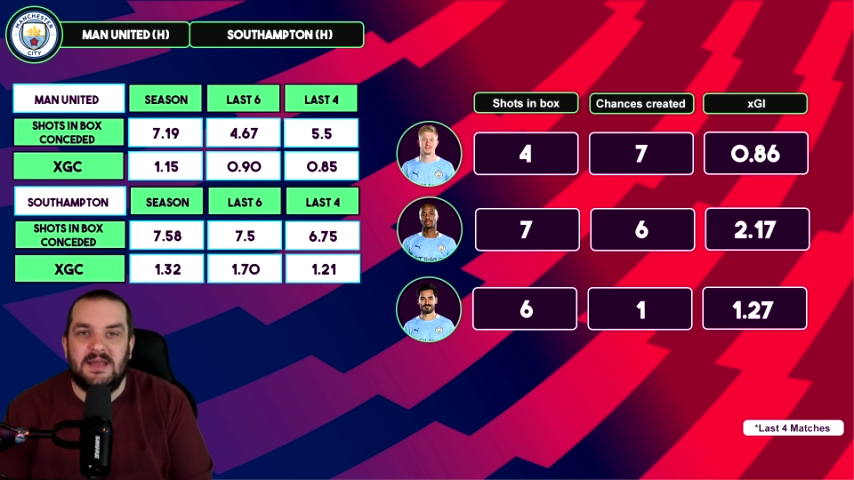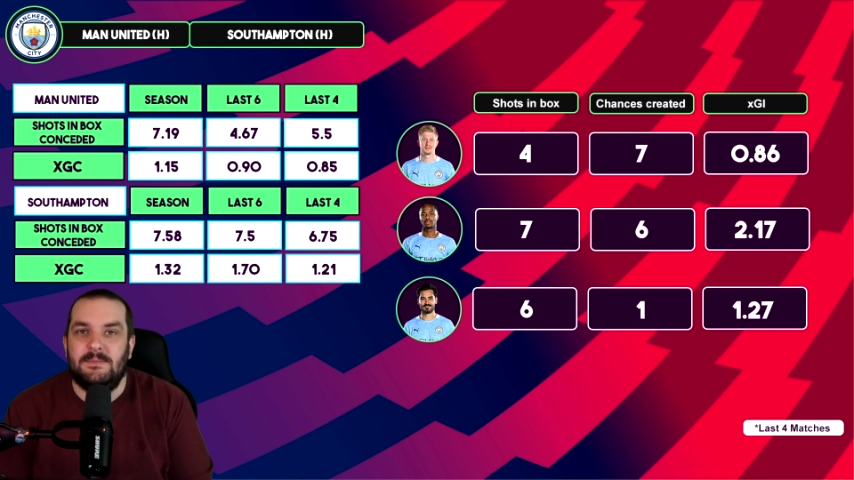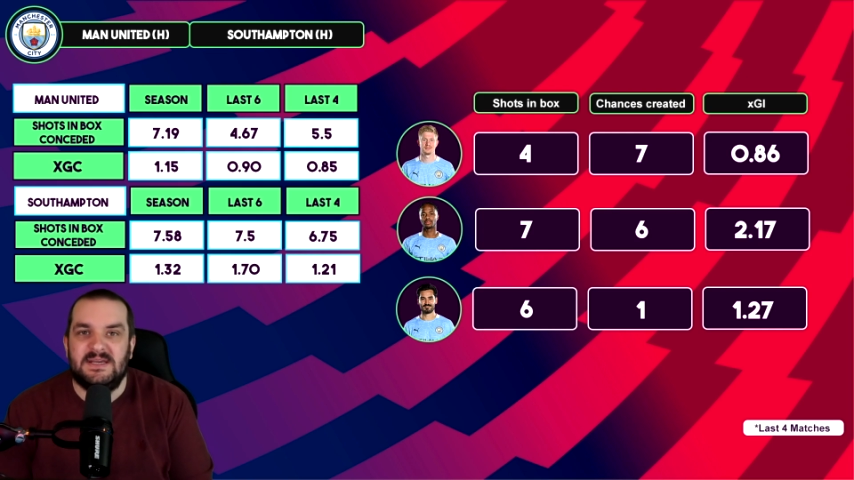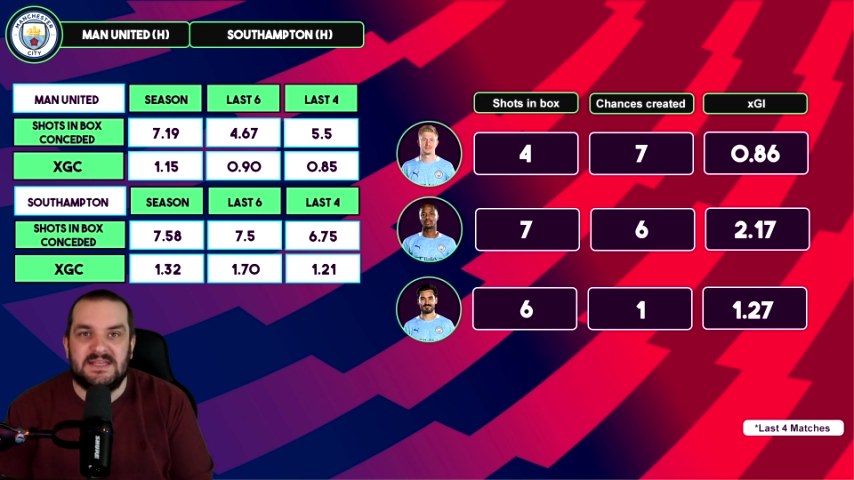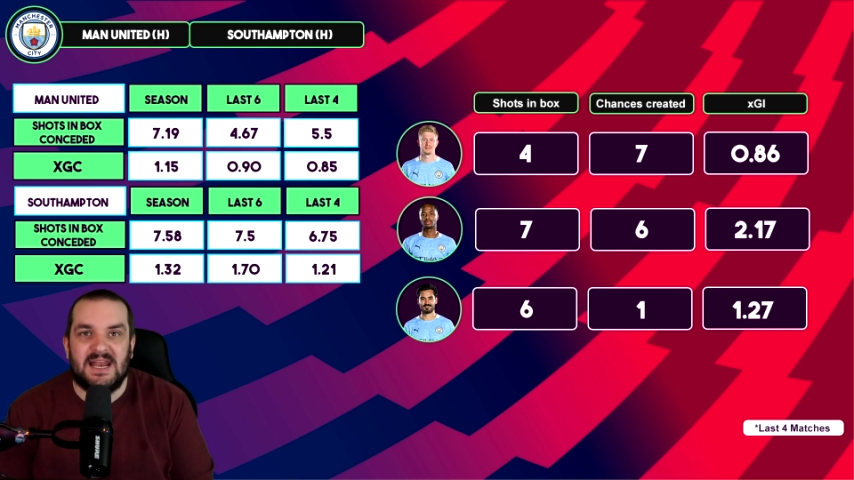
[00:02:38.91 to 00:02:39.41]
He
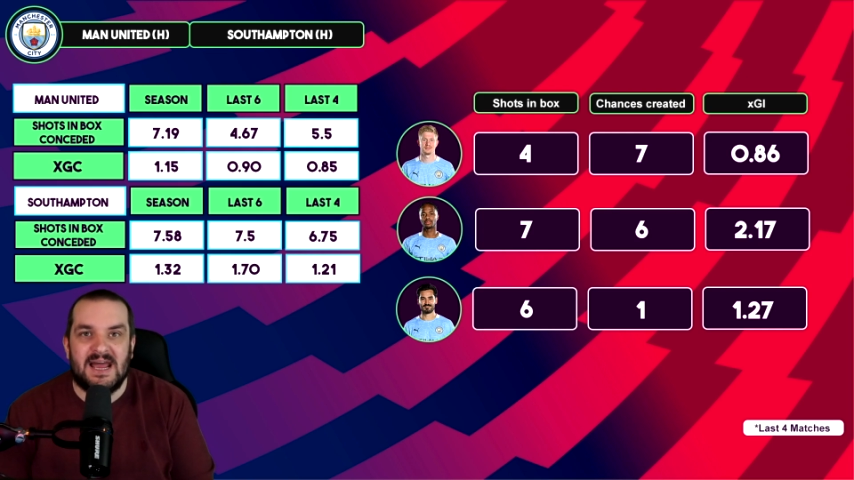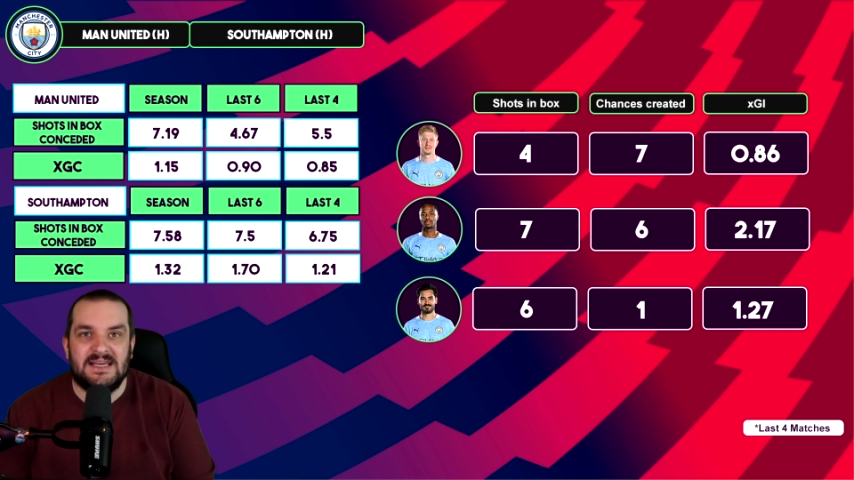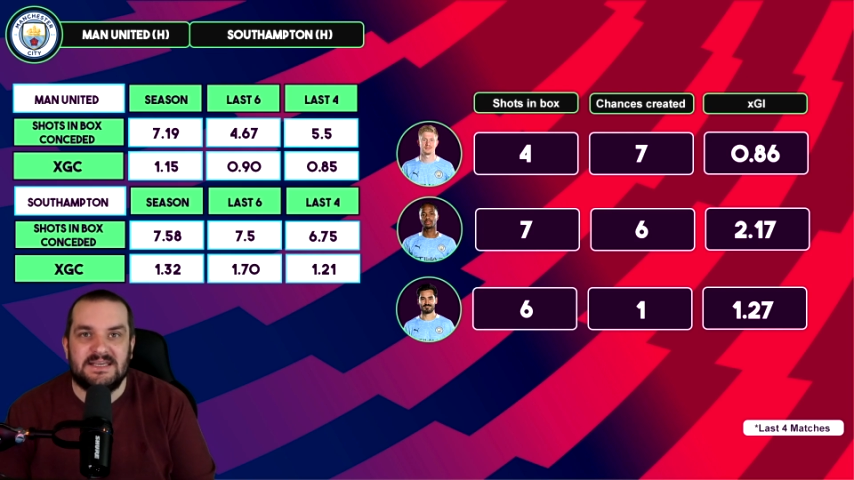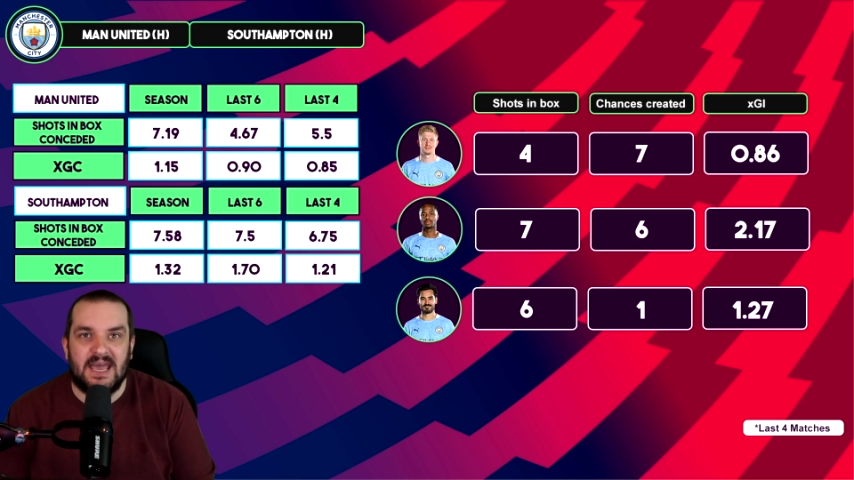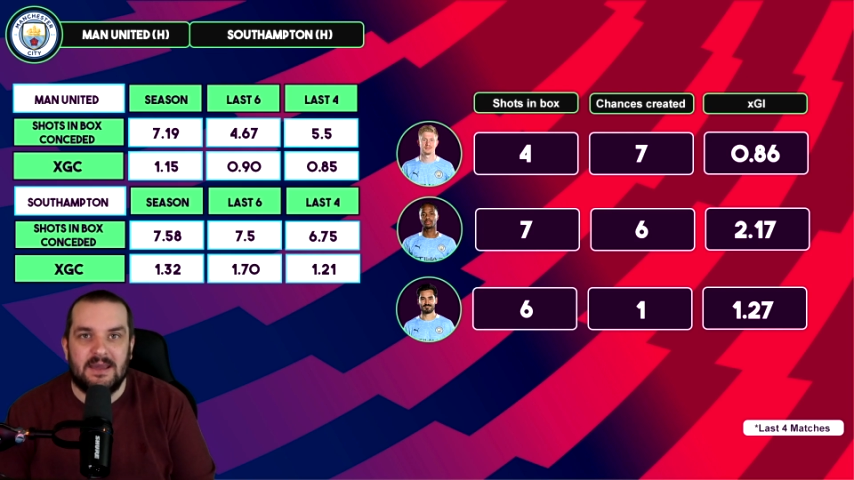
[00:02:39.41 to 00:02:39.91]
missed the
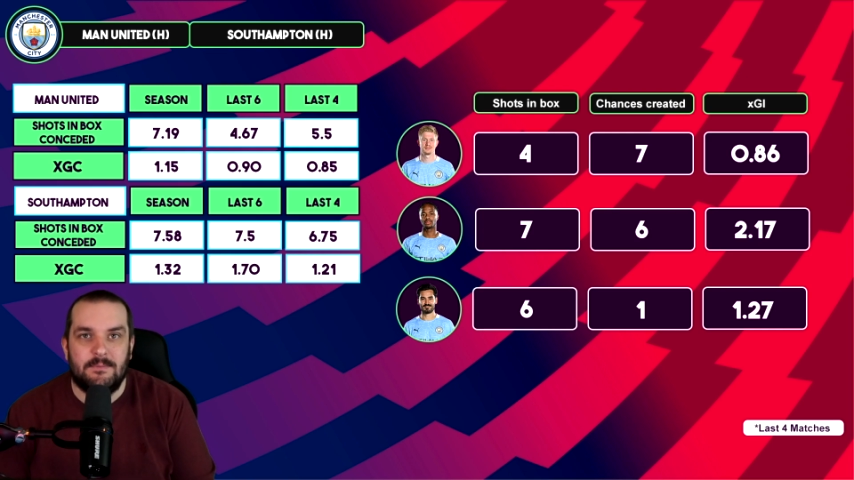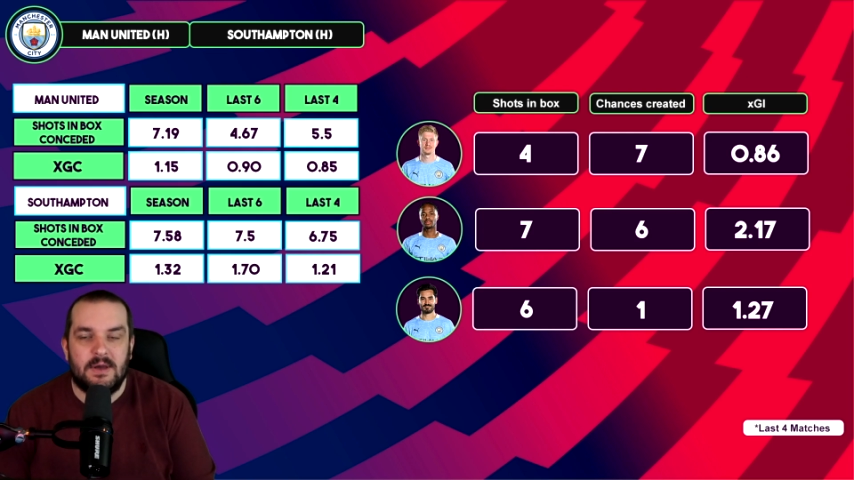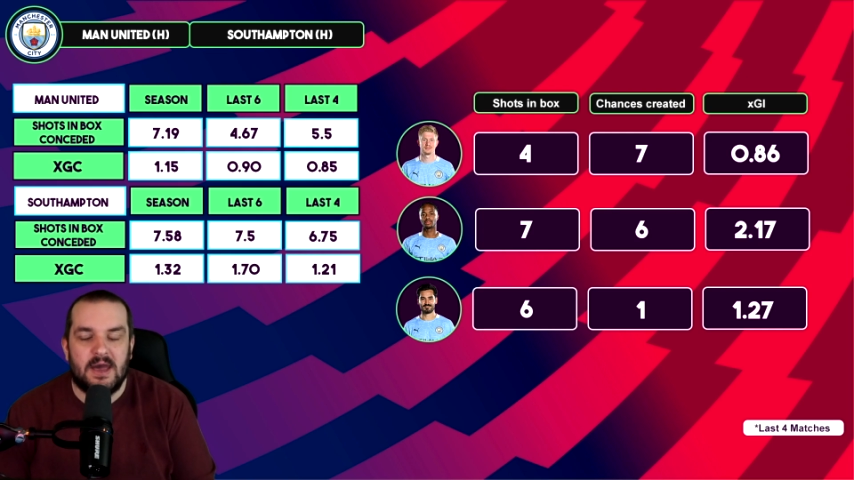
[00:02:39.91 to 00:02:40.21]
last game.